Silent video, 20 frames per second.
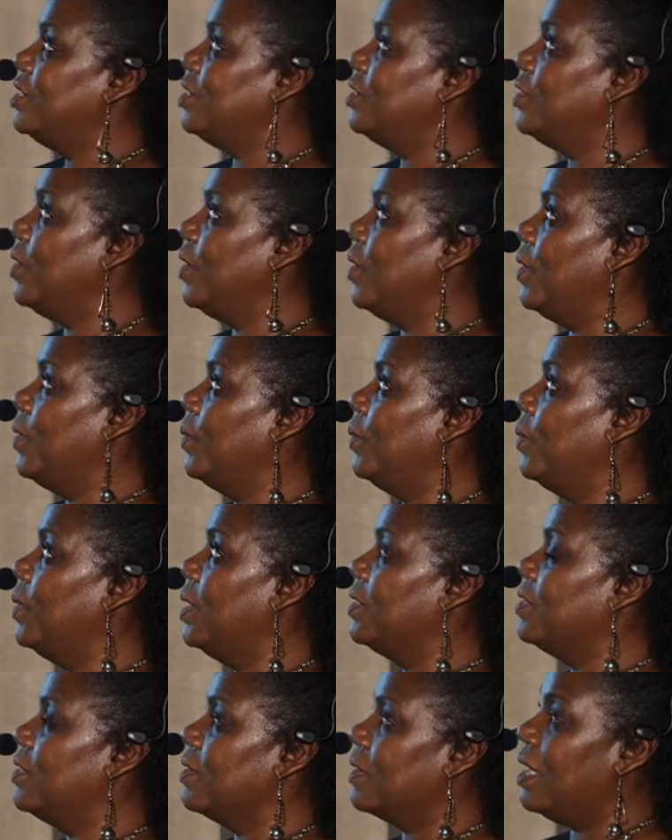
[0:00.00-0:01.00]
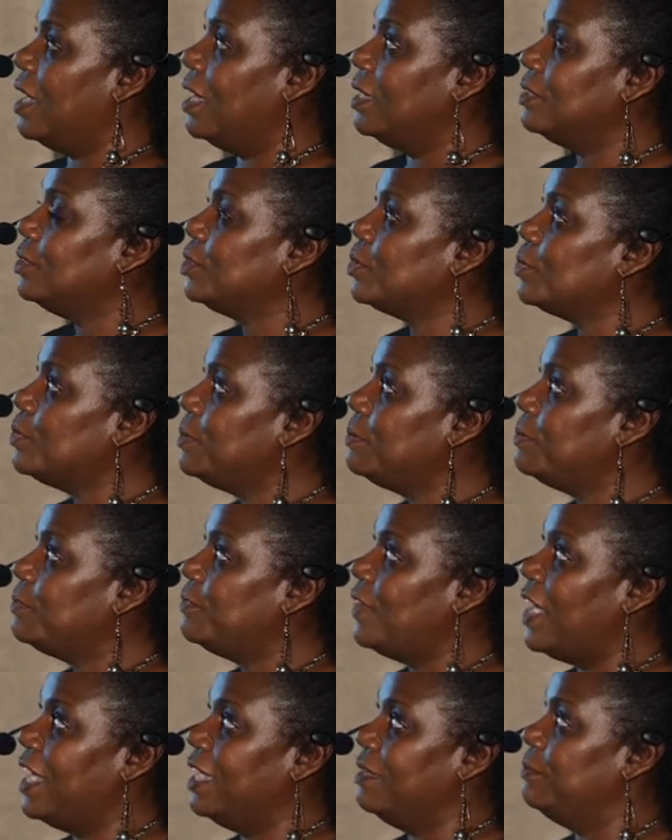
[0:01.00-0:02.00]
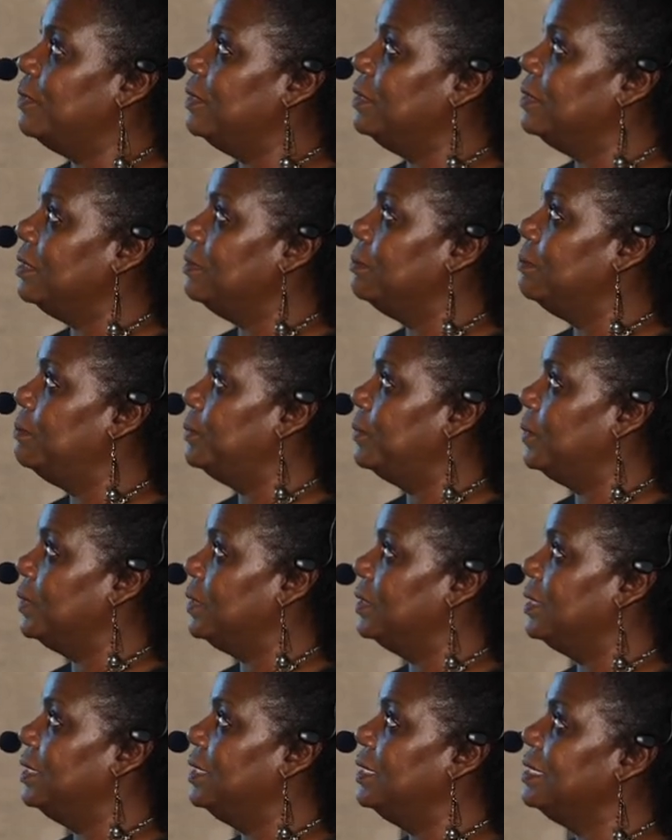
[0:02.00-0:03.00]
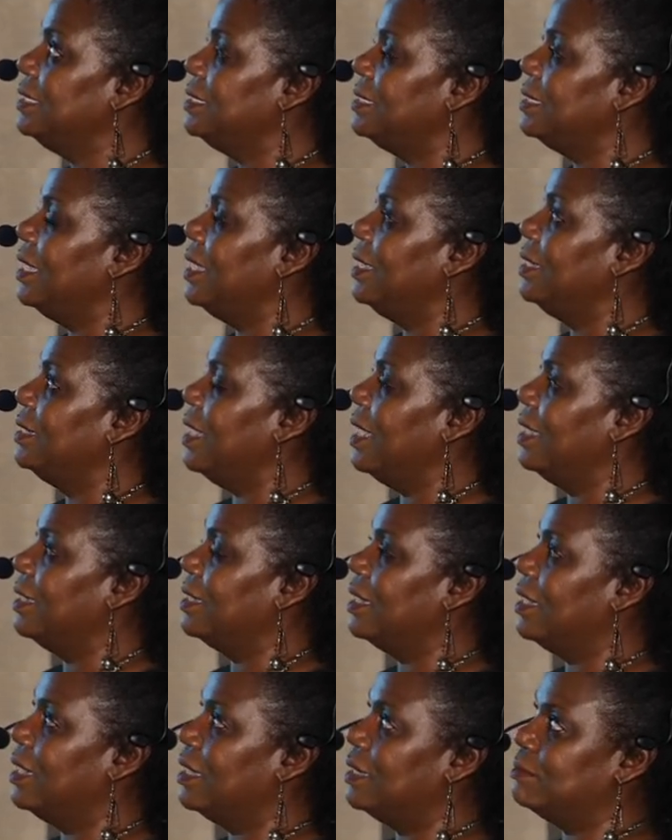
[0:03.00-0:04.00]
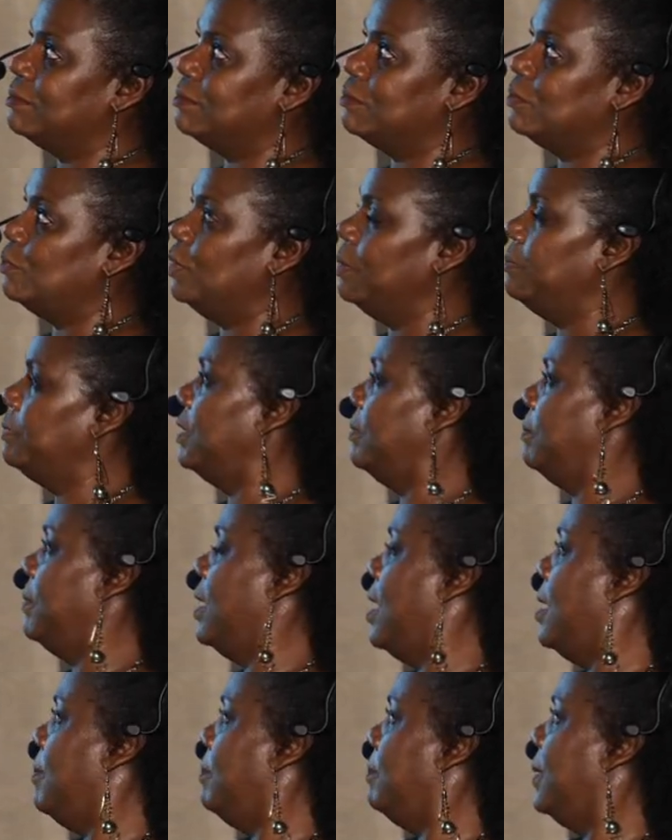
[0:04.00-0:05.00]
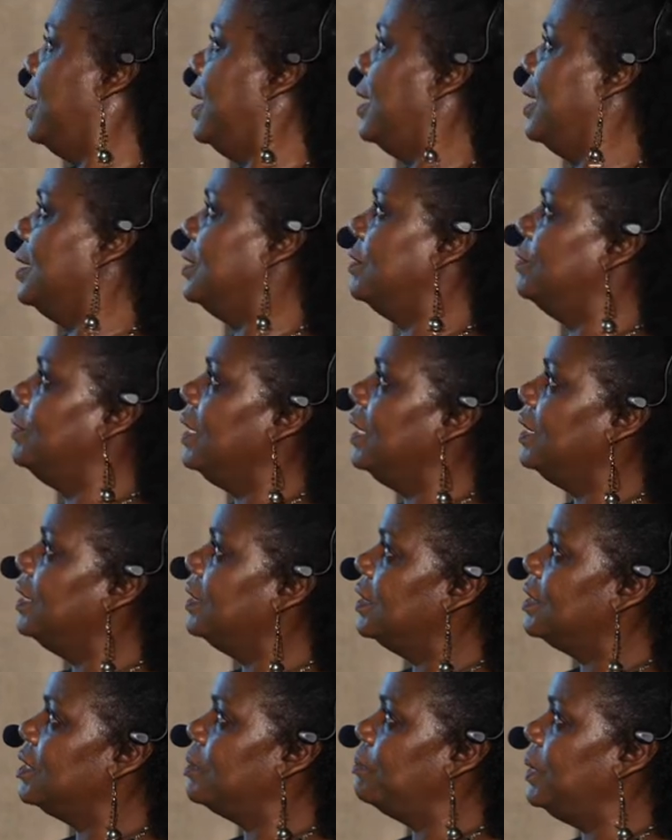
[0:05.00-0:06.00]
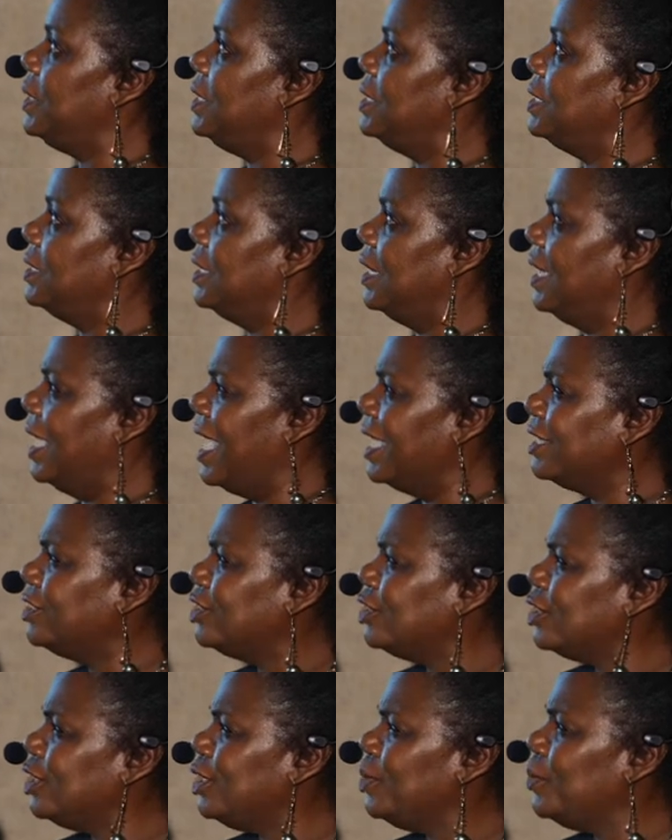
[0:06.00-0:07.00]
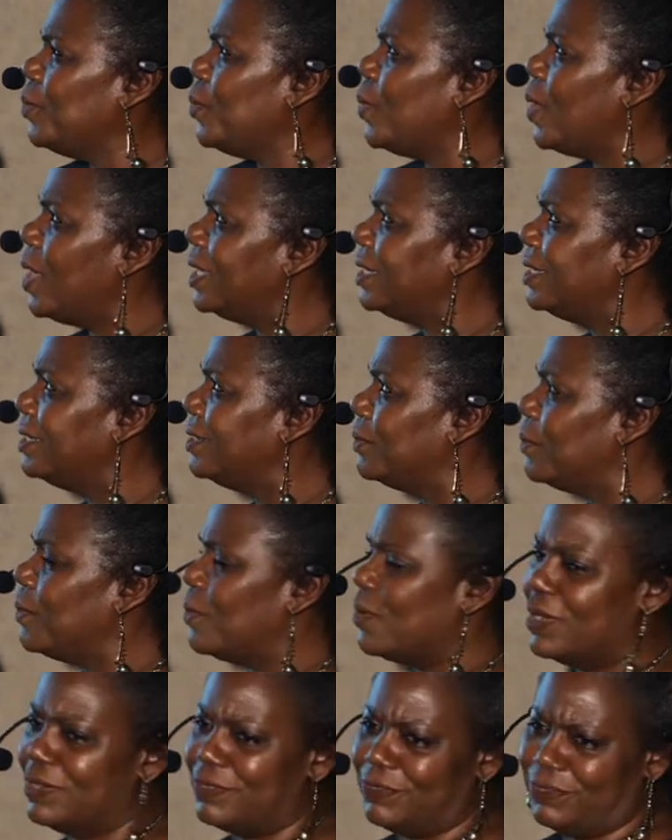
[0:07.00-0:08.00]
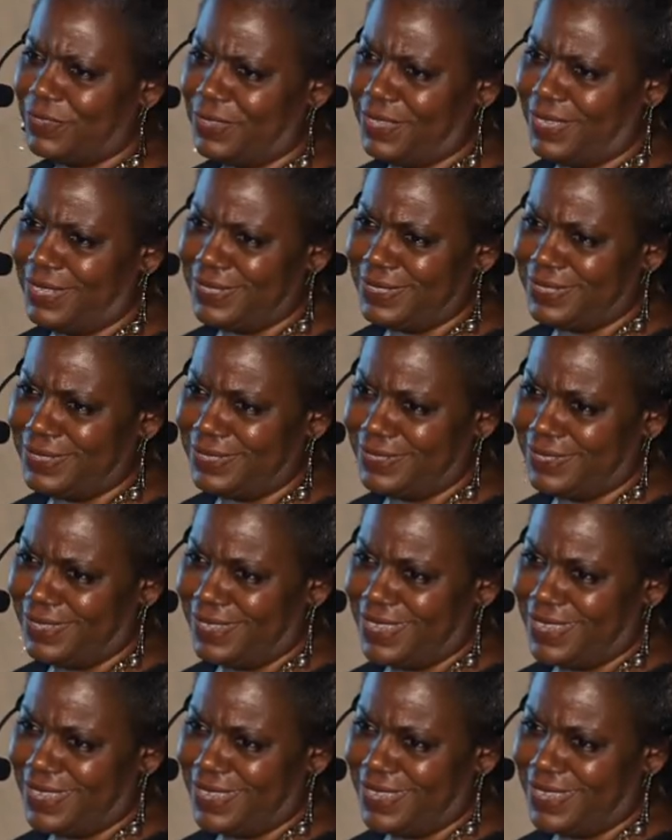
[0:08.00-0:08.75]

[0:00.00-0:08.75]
So the colors were vibrant and brilliant, and I ripped them up and I created this piece, and I actually won an award for this.